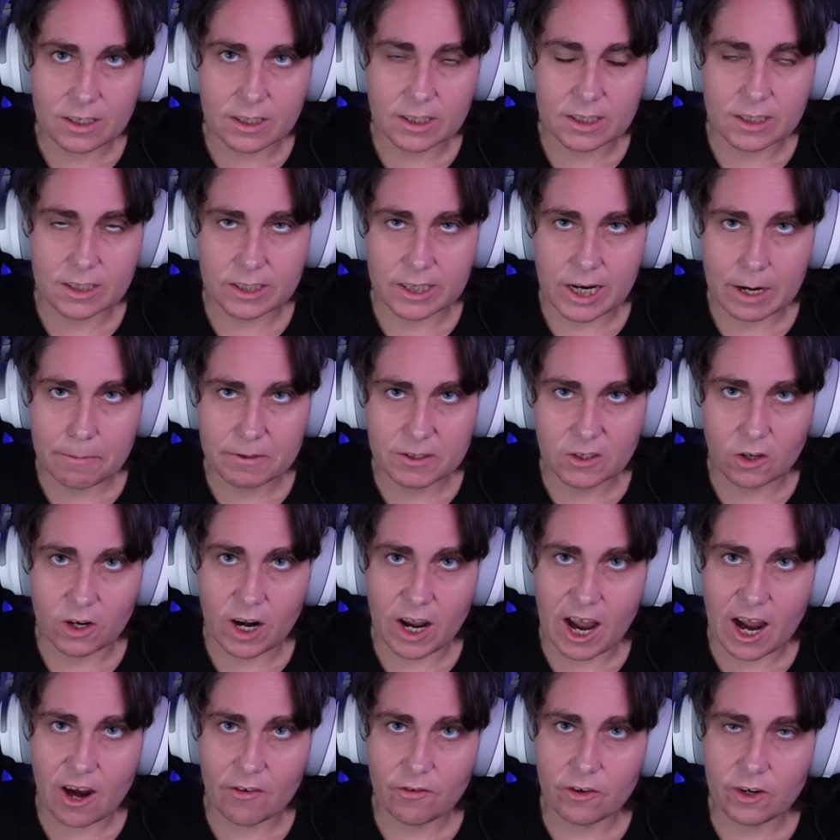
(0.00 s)
steps on
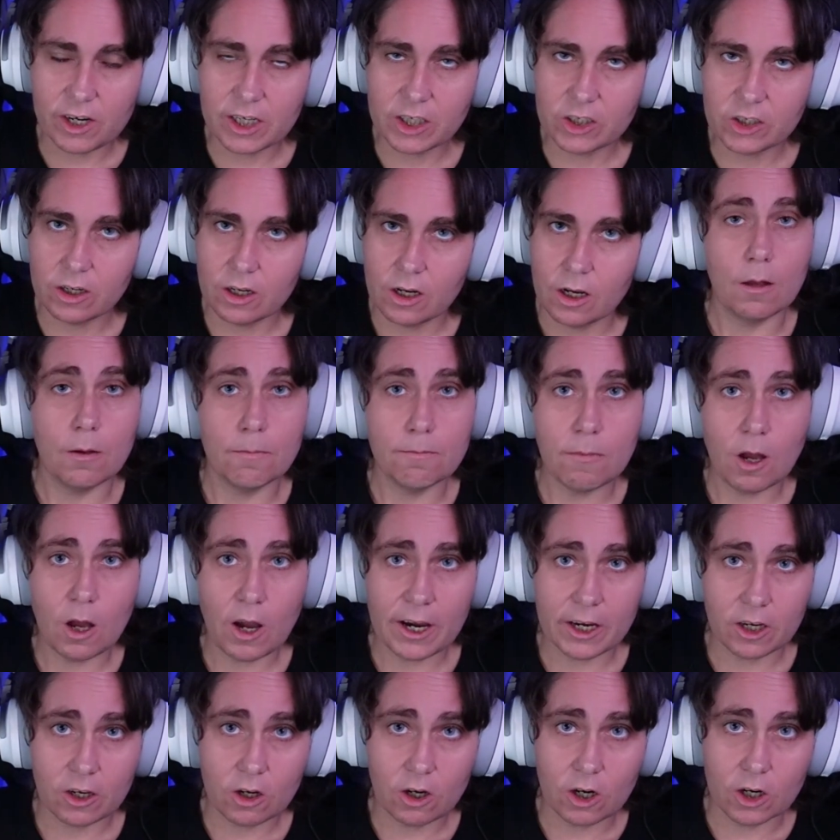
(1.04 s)
average? My
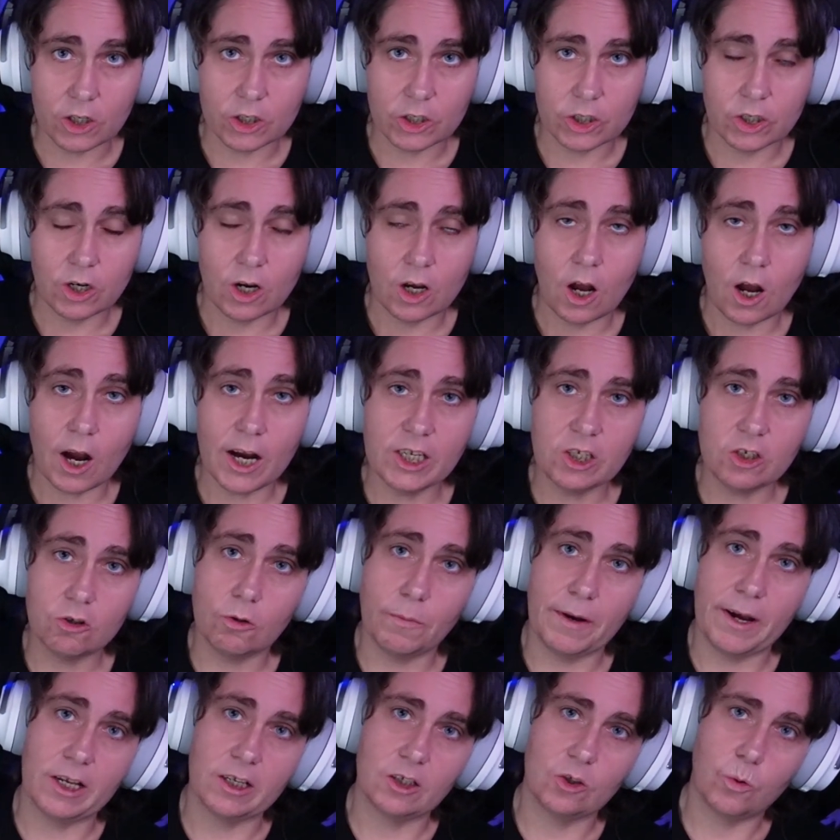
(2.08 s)
gosh, I do
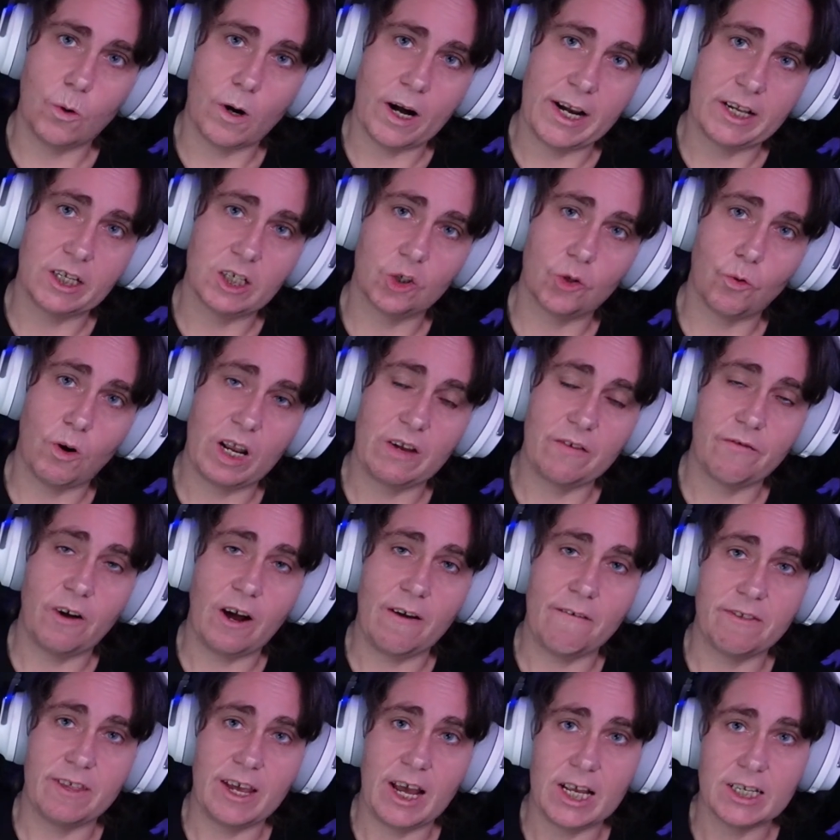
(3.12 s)
about twenty to twenty-five
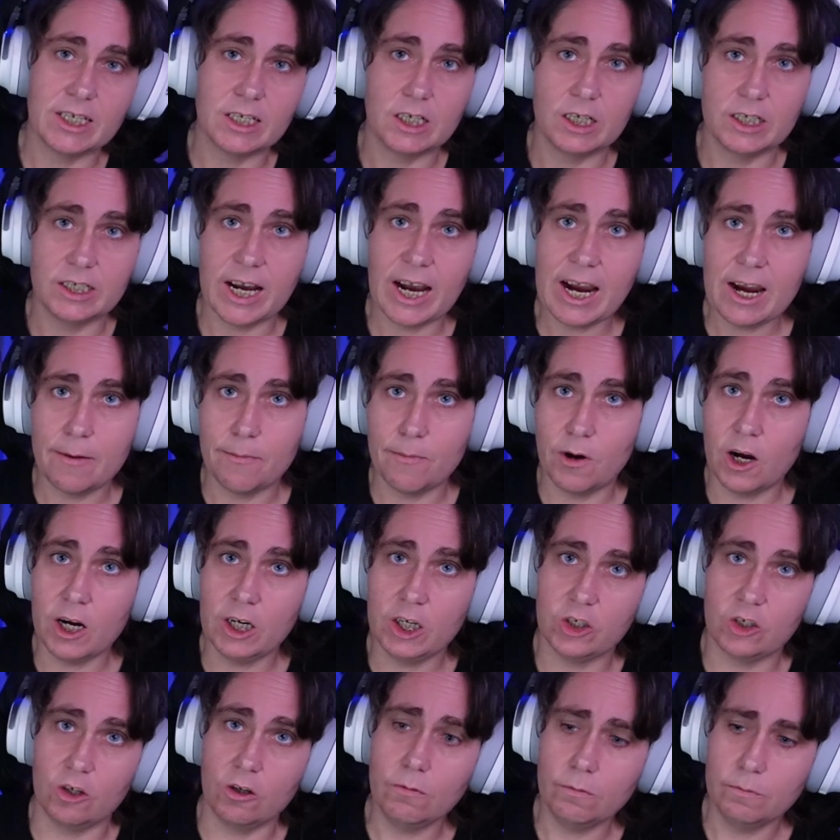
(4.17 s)
thousand a day at my
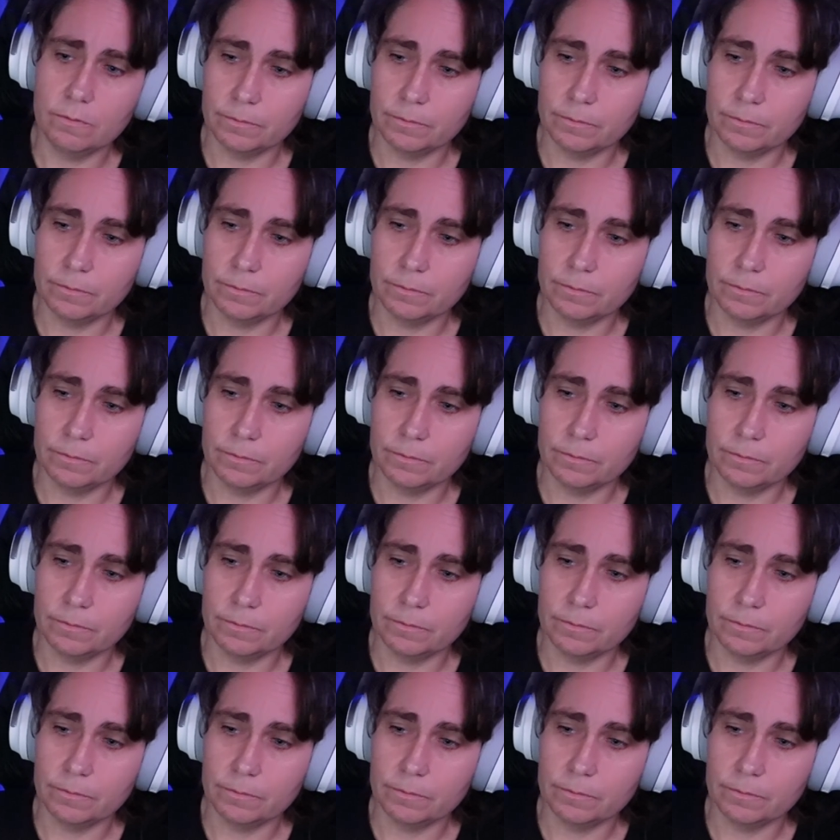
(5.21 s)
job.